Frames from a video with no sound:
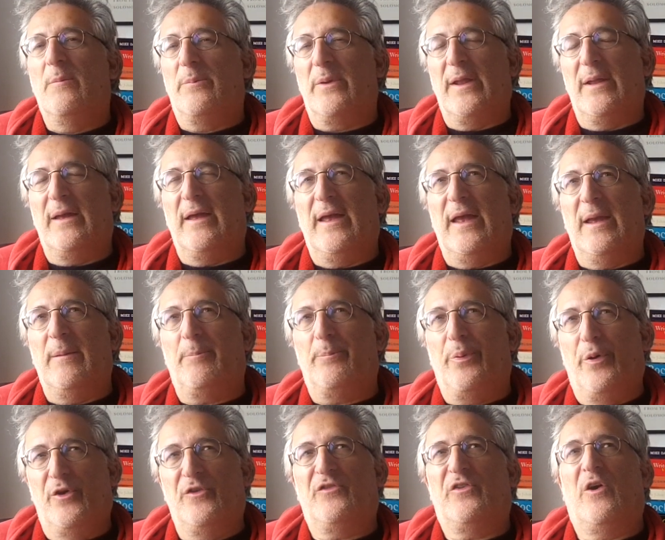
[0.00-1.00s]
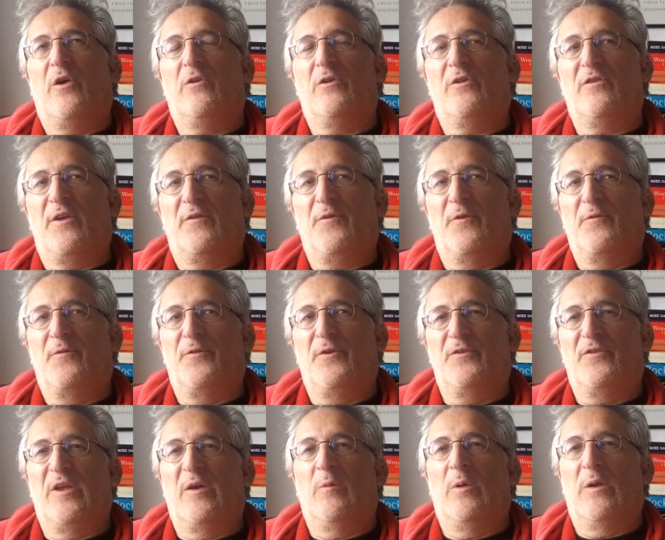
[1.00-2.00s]
But it, it puts it on a different
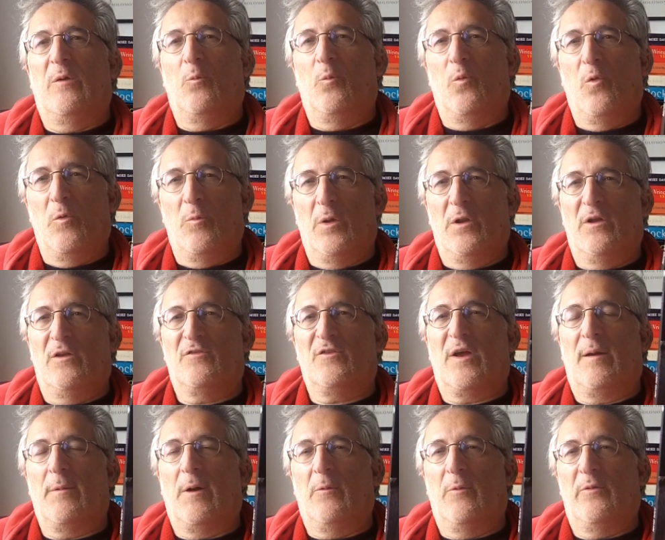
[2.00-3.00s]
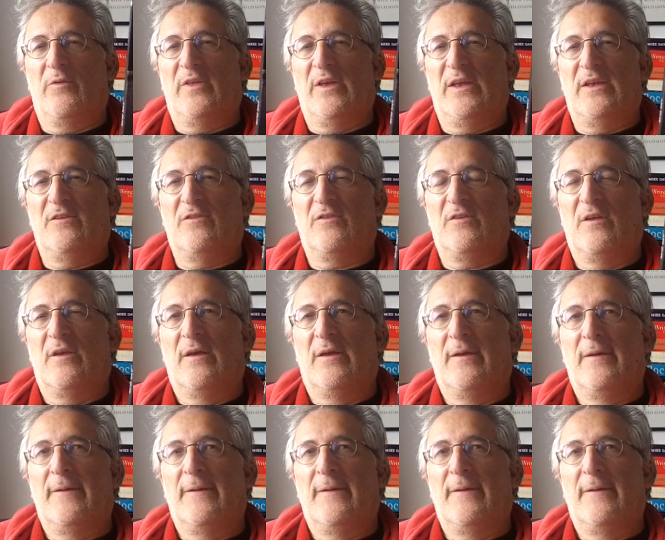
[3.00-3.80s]
footing when a woman has come up with these.